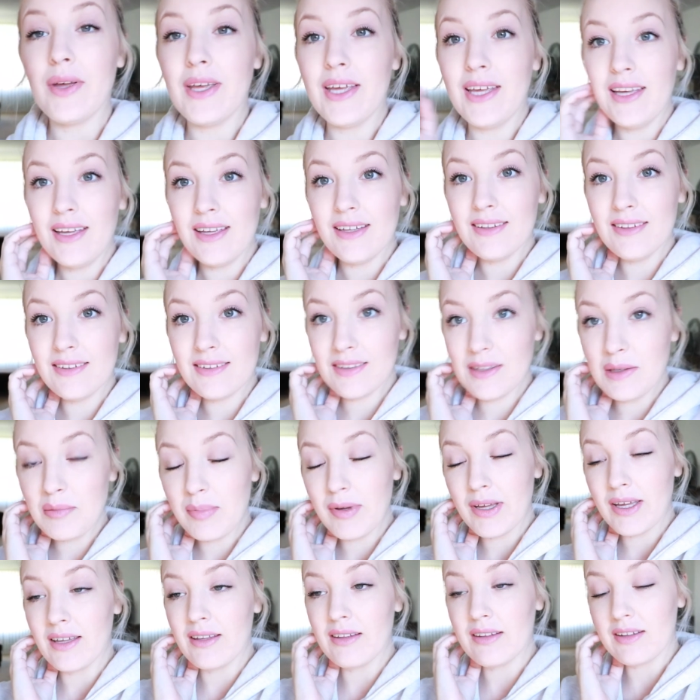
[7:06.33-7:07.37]
he is
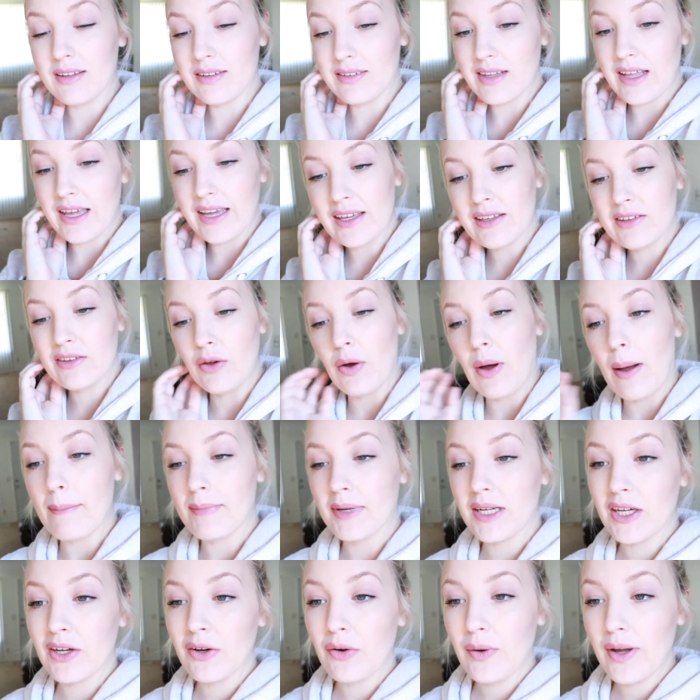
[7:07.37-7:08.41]
sleeping it looks like so i'm
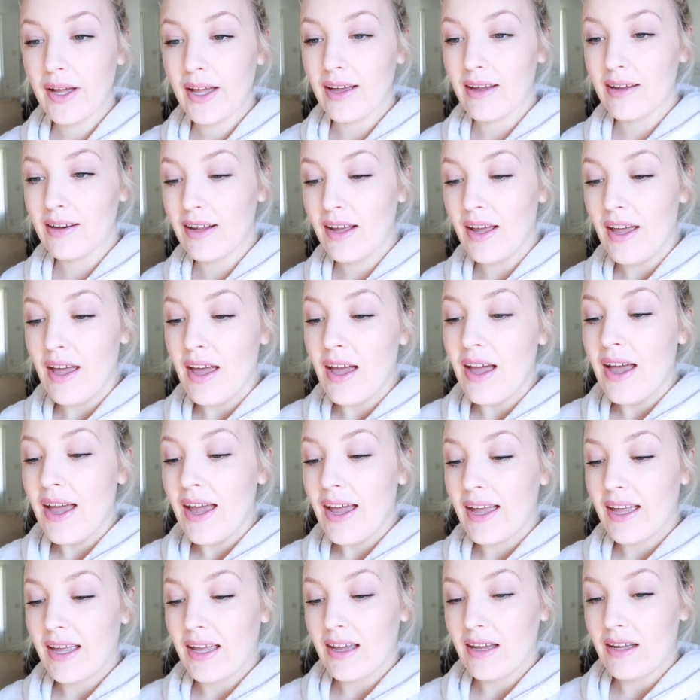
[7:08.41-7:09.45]
gonna go ahead
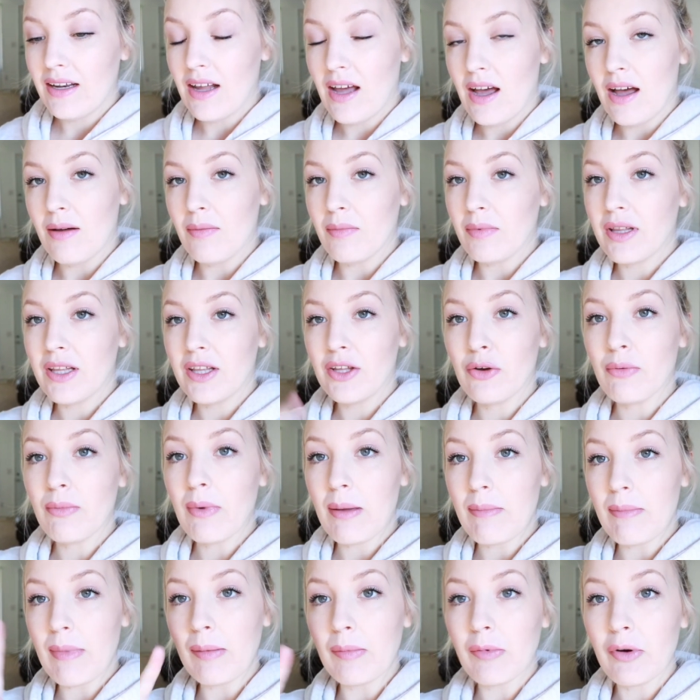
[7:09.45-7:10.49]
and um, clear
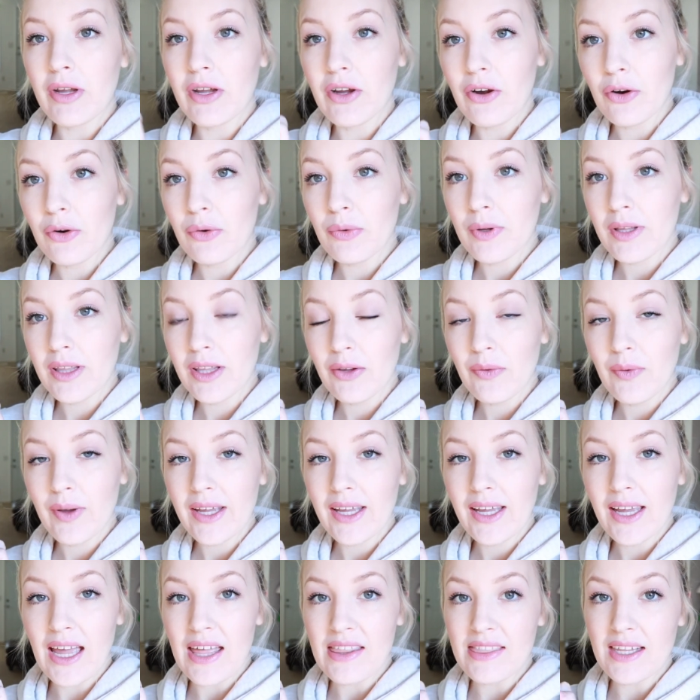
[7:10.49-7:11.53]
my memory card really
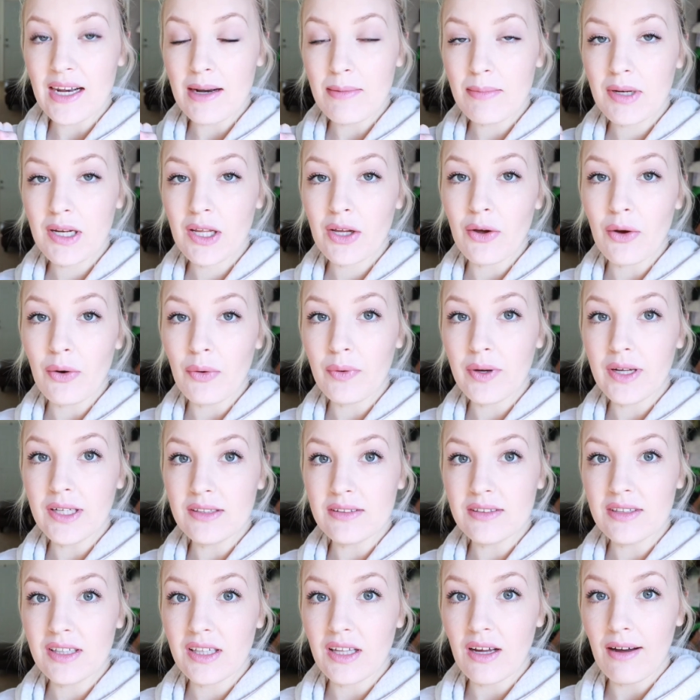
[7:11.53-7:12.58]
quick and then i'm gonna go
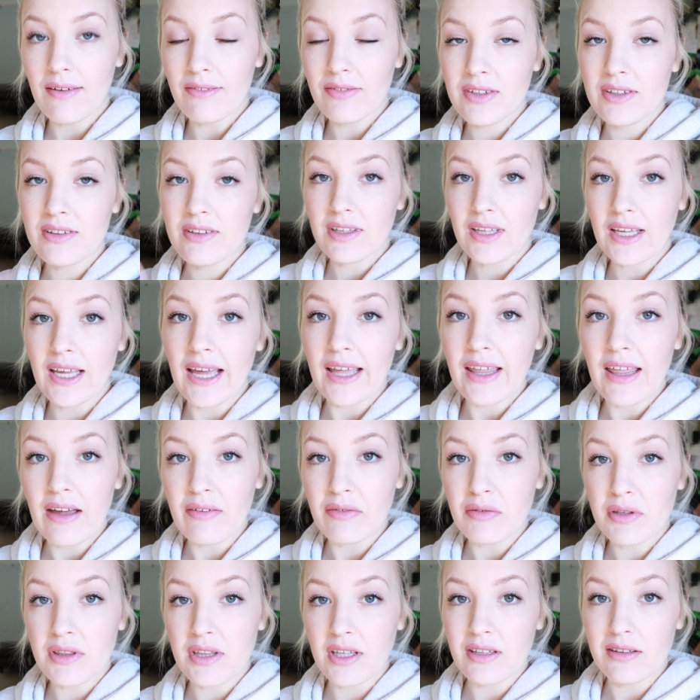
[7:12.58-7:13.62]
into the office and get
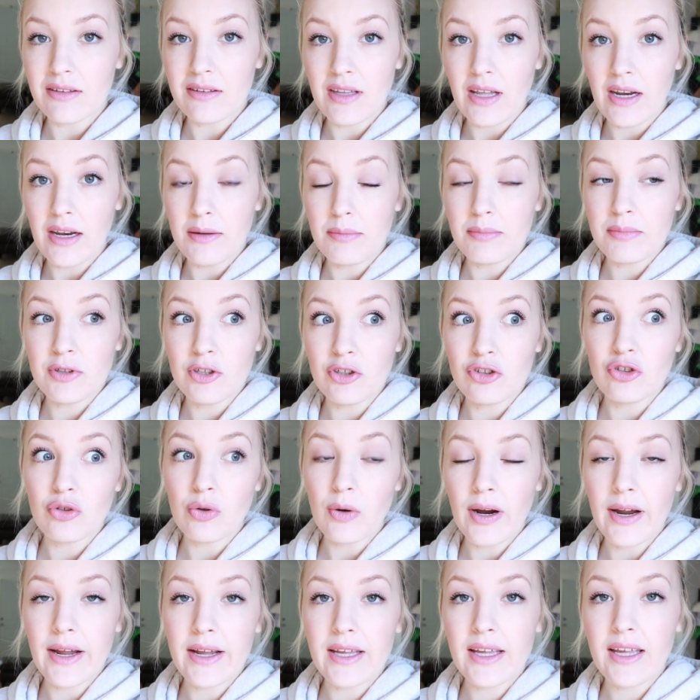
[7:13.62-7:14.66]
everything set up to
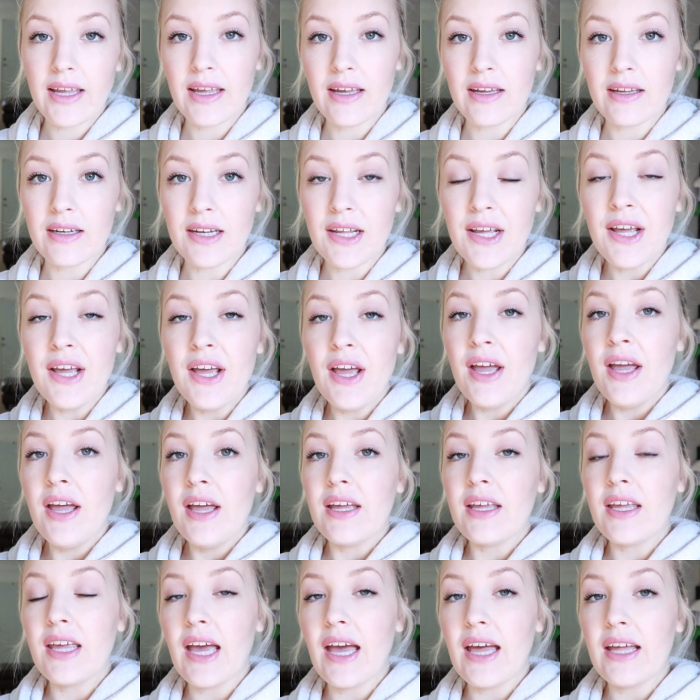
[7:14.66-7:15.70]
try and
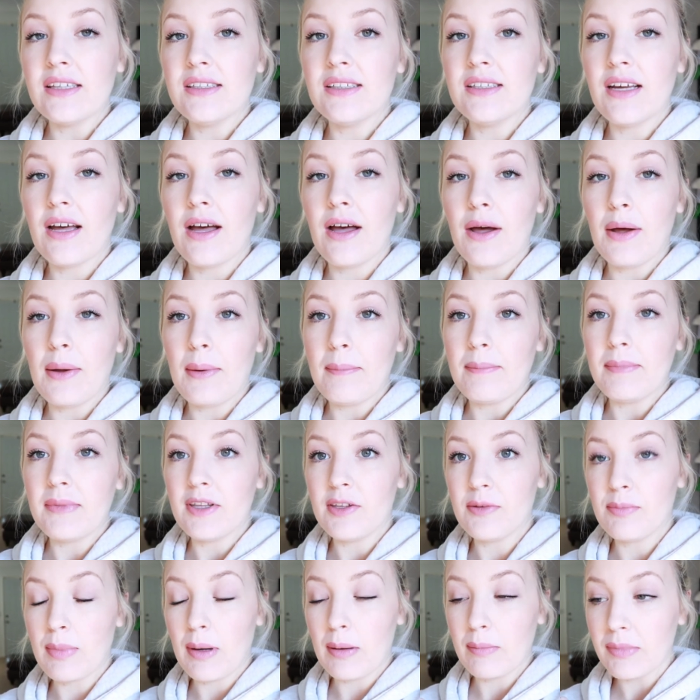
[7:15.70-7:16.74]
get um,
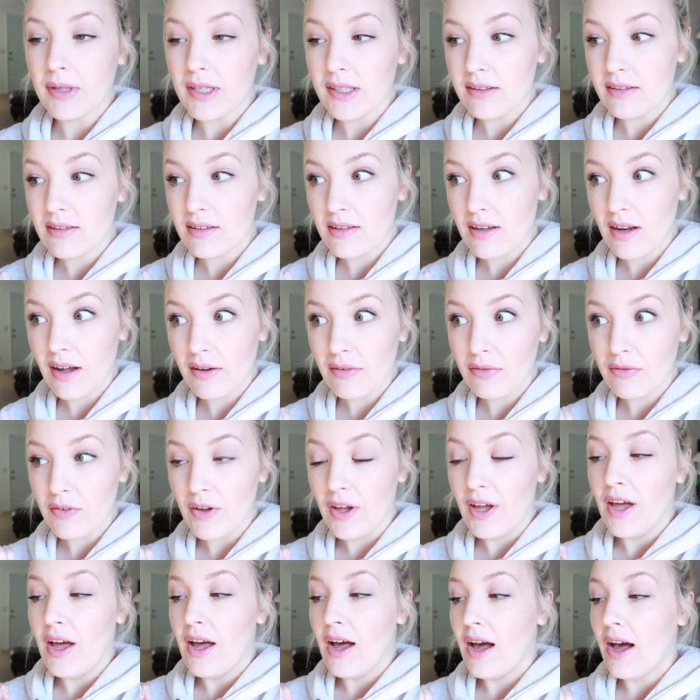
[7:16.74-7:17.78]
this pumpkin stuff
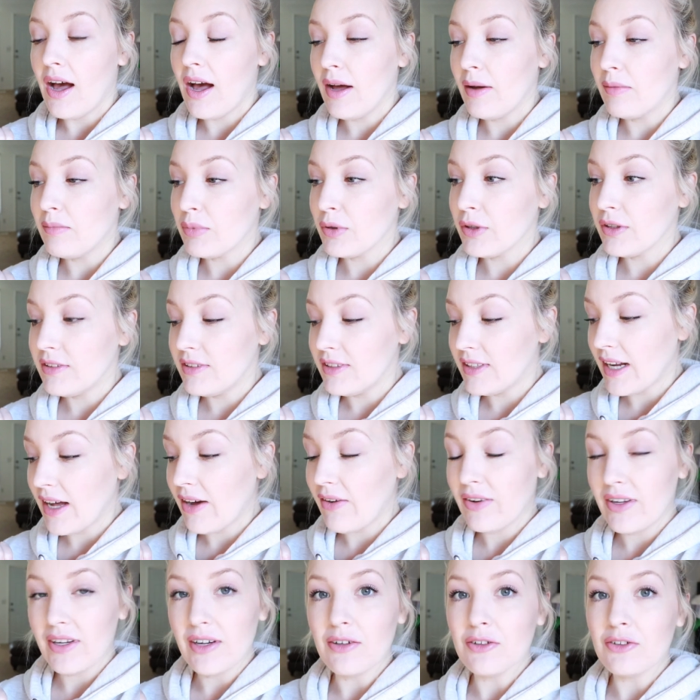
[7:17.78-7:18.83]
um, printed
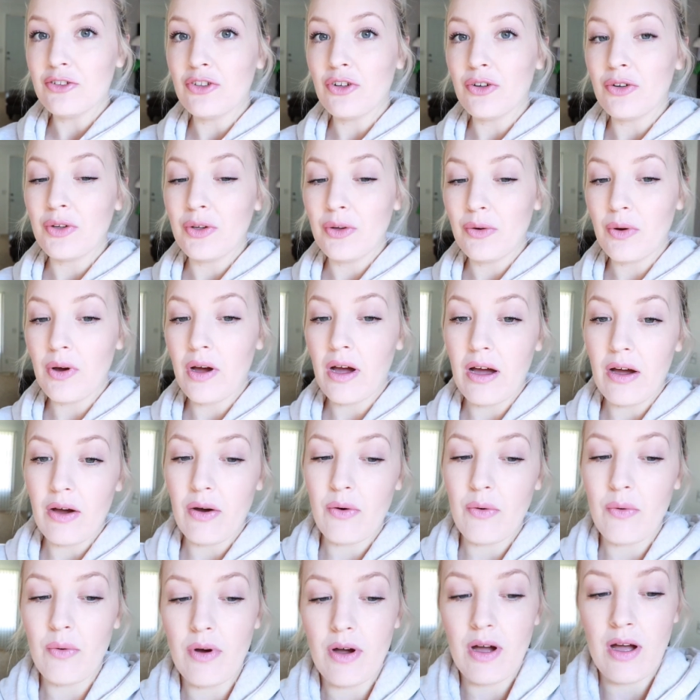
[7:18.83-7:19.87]
out and i'll show you
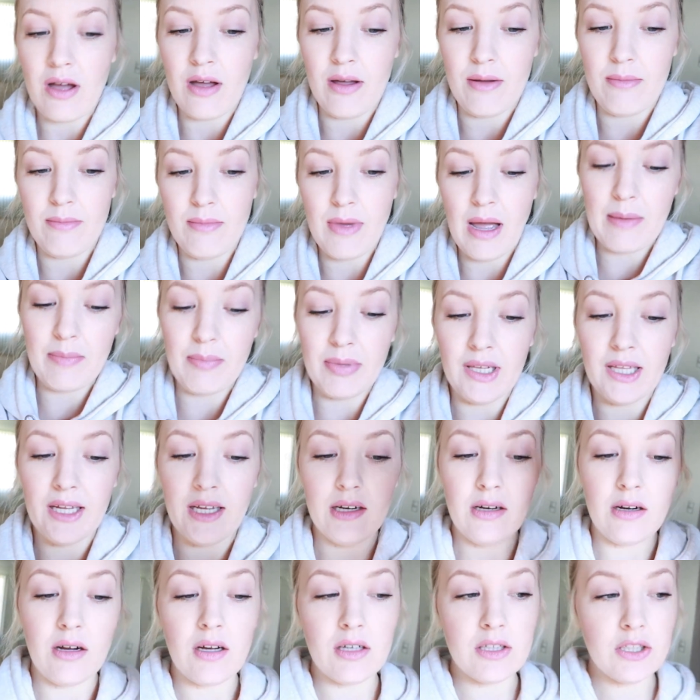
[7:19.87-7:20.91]
how um, i
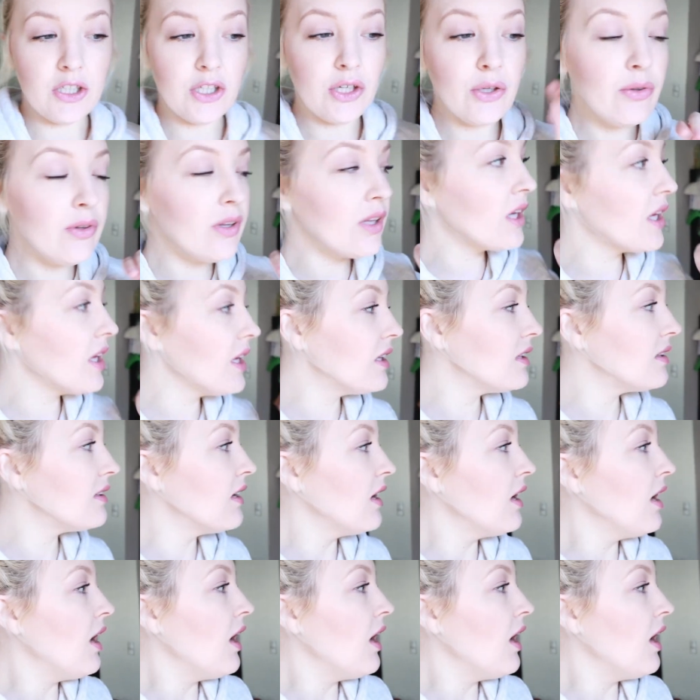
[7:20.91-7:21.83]
plan on using it